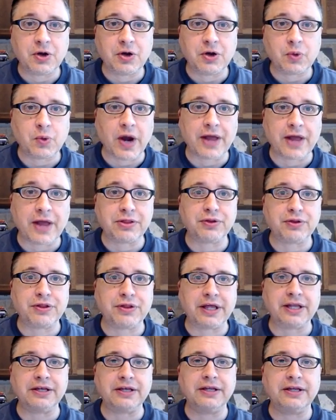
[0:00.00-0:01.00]
rather
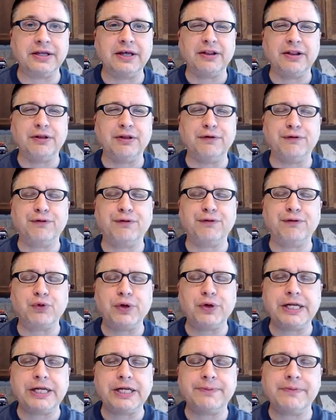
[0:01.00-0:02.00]
than the
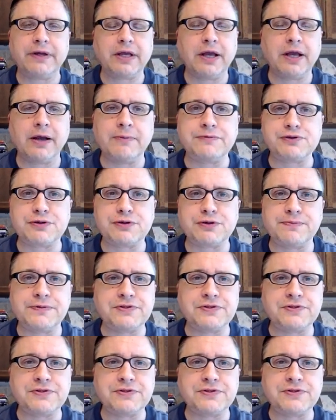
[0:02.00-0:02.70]
freedom that comes from the